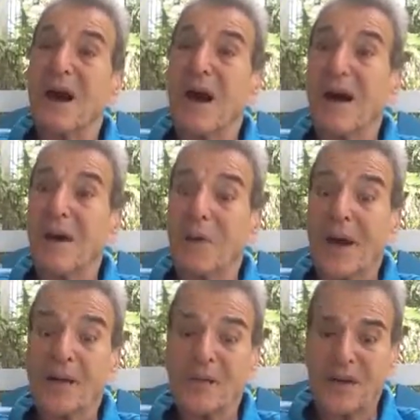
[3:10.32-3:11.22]
I
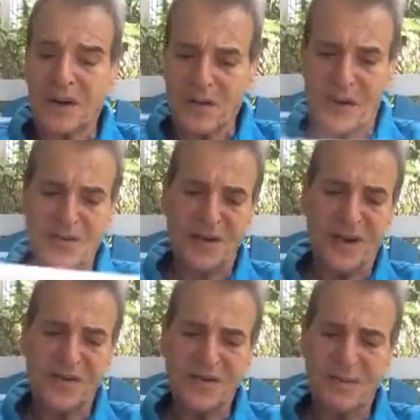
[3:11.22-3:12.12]
want to
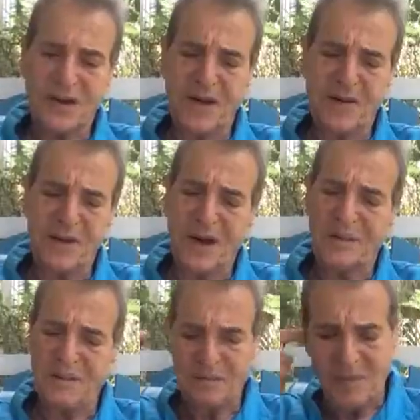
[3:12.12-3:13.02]
congratulate somebody here. What
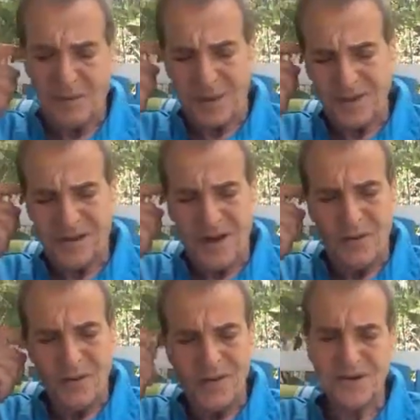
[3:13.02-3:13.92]
I marked
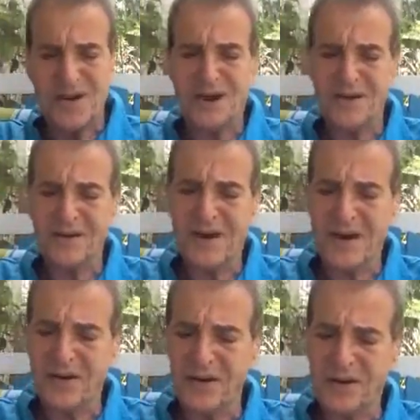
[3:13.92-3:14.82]
down, what was it? I
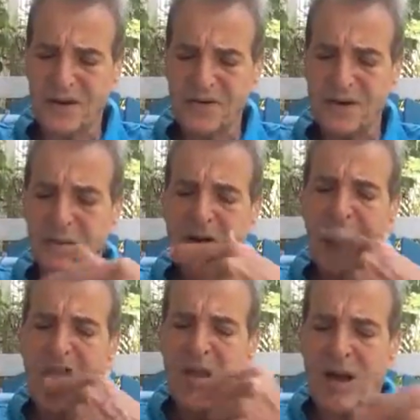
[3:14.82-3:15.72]
had to give
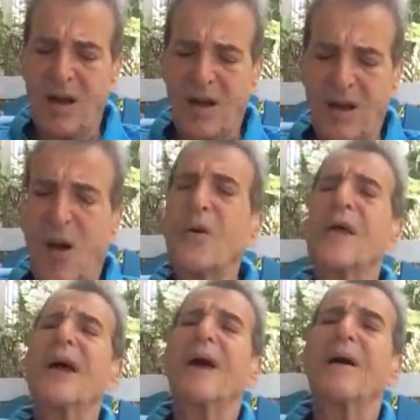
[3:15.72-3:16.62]
somebody, oh
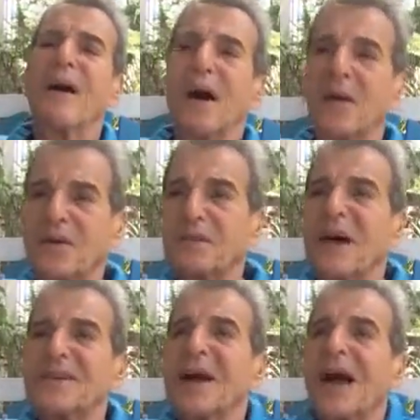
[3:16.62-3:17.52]
yeah, it was
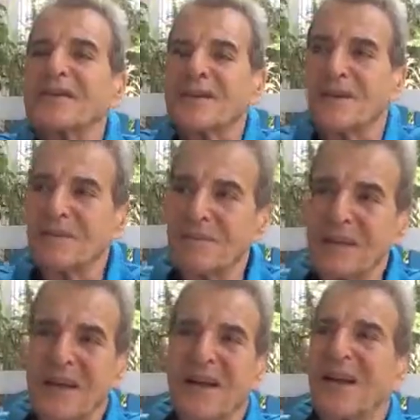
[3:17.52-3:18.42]
my doctor.
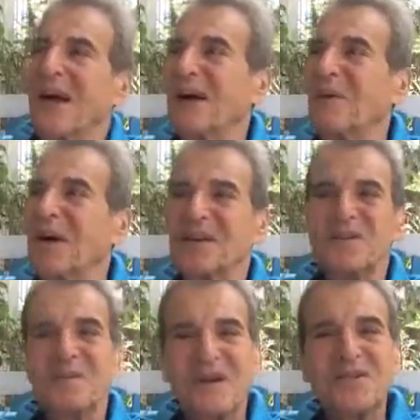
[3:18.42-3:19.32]
I wanted
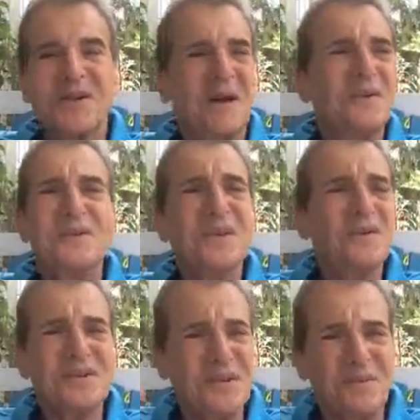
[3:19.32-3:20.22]
to mention, I knew there
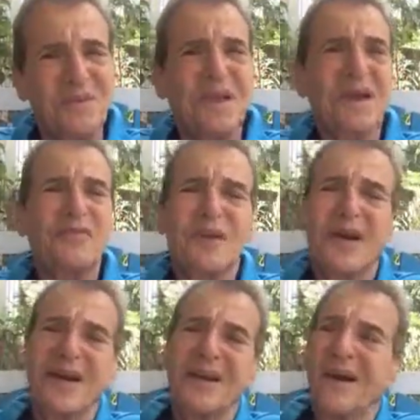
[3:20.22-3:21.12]
was something that I
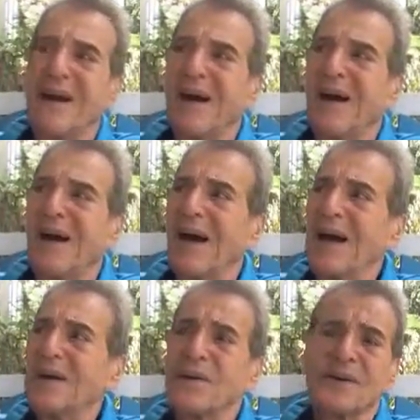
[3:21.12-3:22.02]
forgot. I
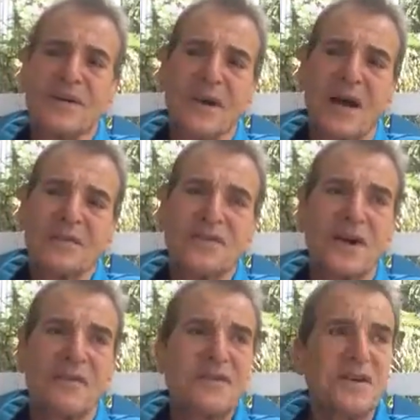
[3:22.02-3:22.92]
had to go to the doctor's
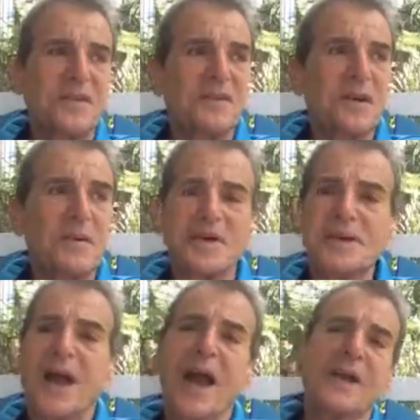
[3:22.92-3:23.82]
office the other day
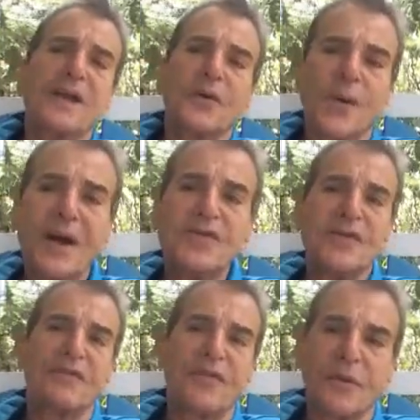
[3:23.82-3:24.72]
because I had an
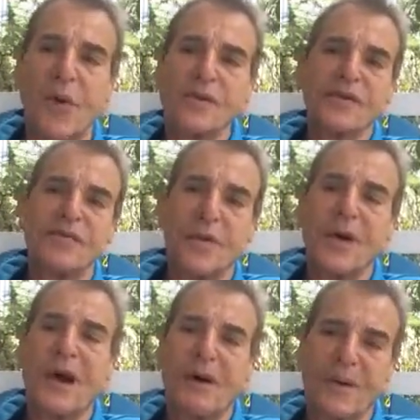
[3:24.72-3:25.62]
erection for more than
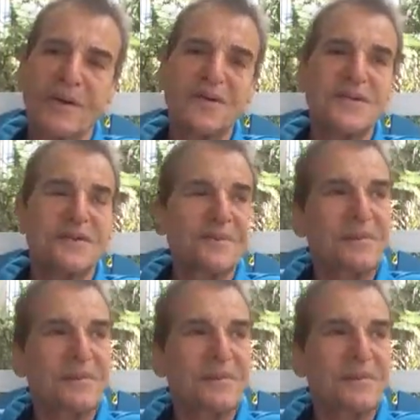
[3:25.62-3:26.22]
4 hours.